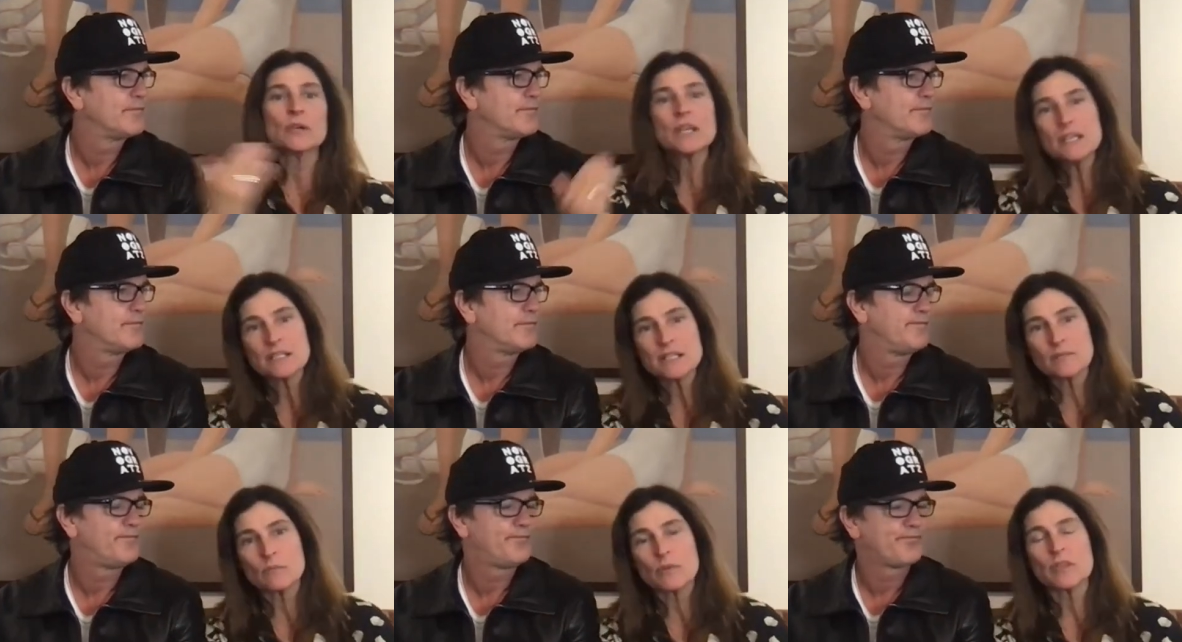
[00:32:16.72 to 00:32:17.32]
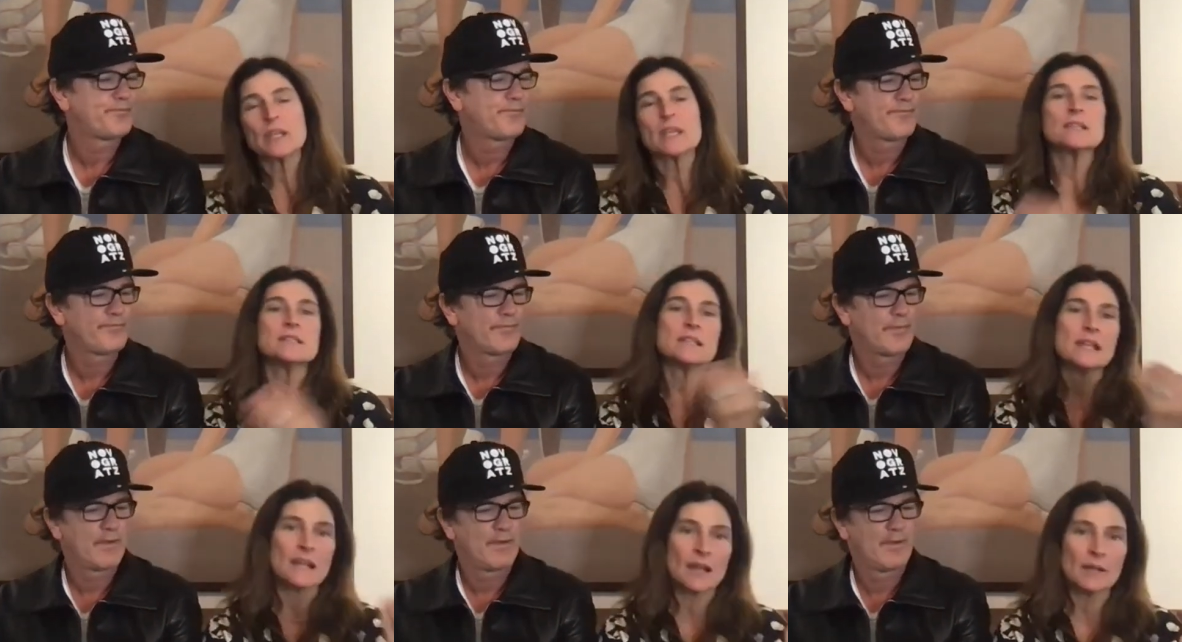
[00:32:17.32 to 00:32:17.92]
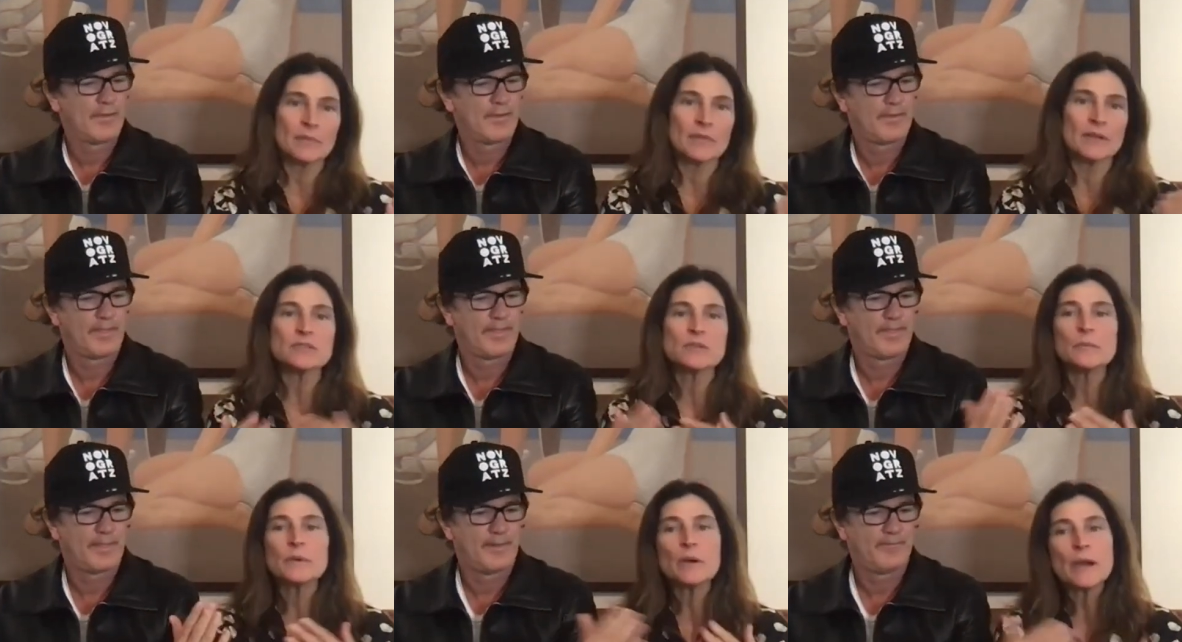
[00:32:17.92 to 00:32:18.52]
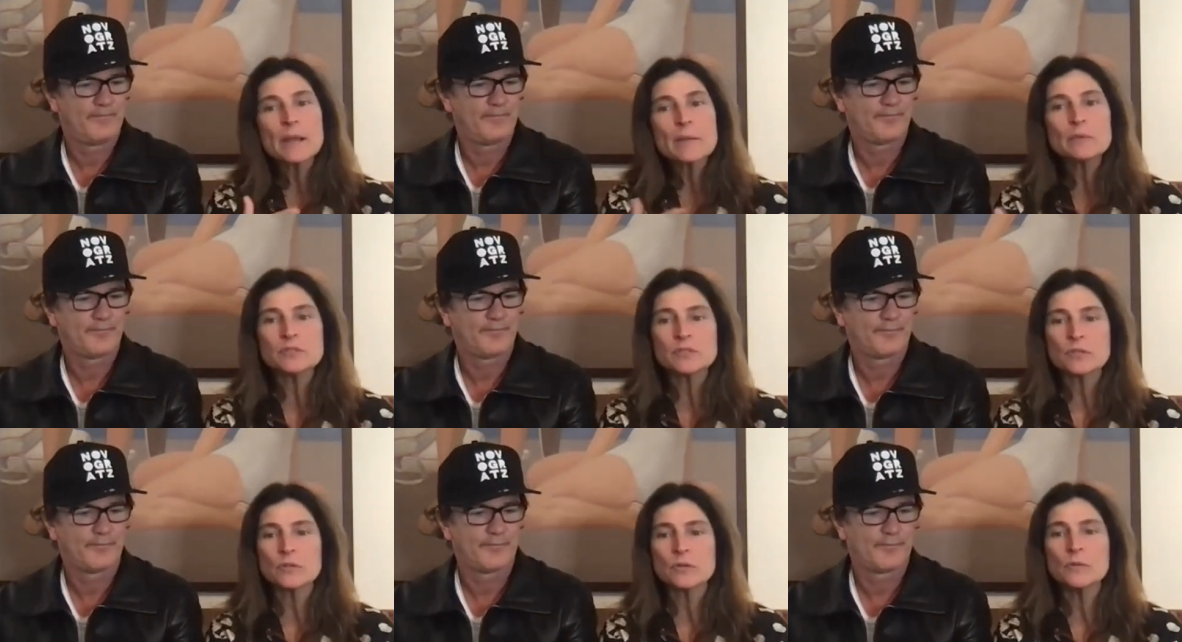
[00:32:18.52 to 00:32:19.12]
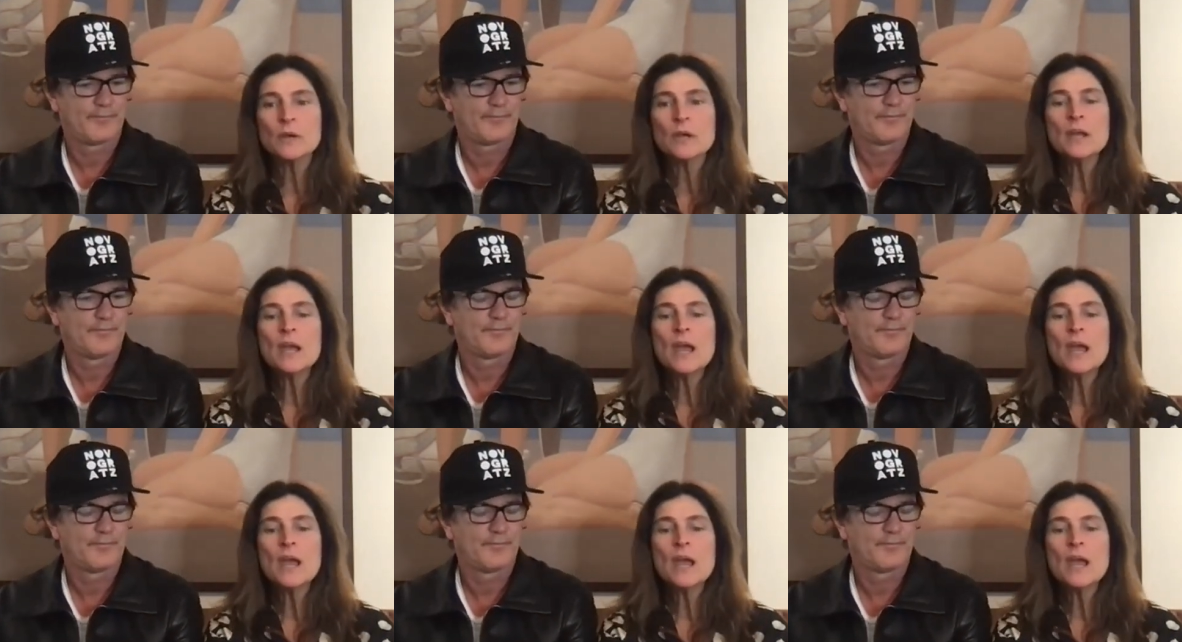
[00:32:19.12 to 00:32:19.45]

Speaker 1: he's with the kids and I'm there. So we were able to.